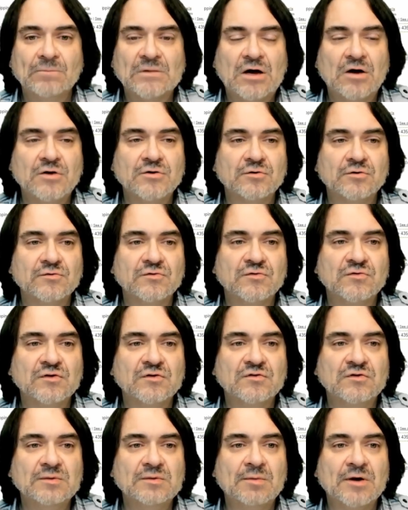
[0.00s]

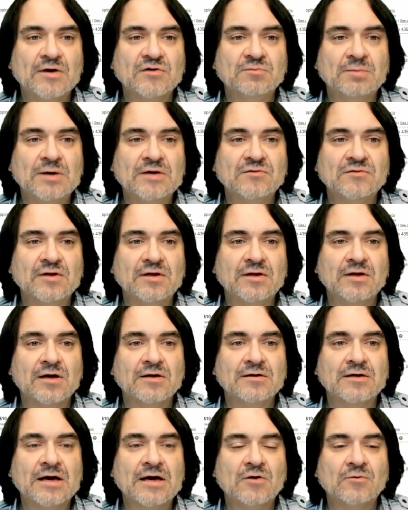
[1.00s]
160 bucks basically
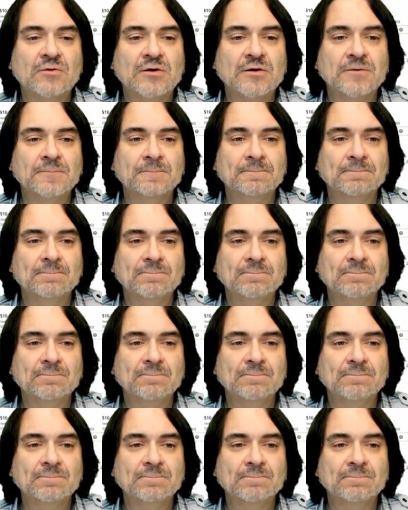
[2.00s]
on that one.